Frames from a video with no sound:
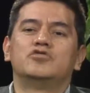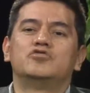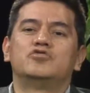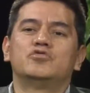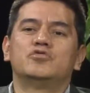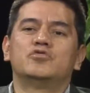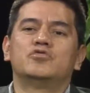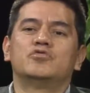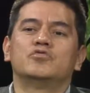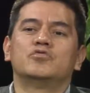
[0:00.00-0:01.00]

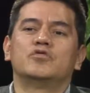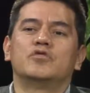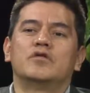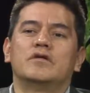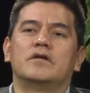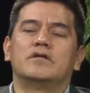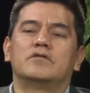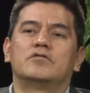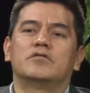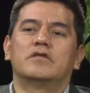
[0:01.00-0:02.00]
to
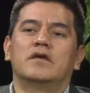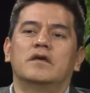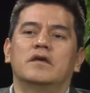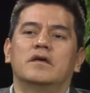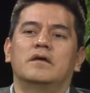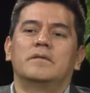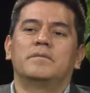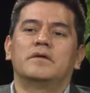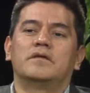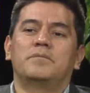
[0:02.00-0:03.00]

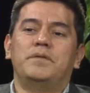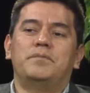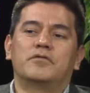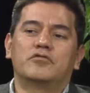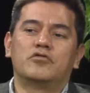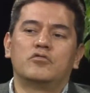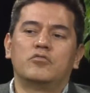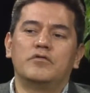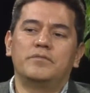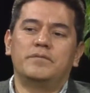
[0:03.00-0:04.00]
the people who
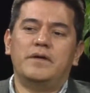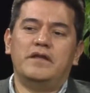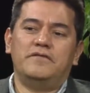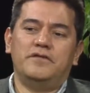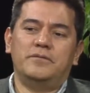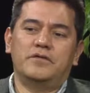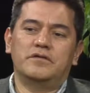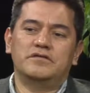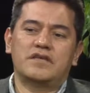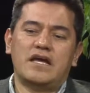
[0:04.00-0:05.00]
would be benefit with
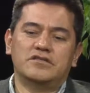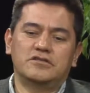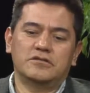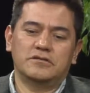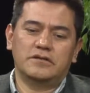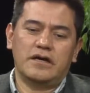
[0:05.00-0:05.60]
this action.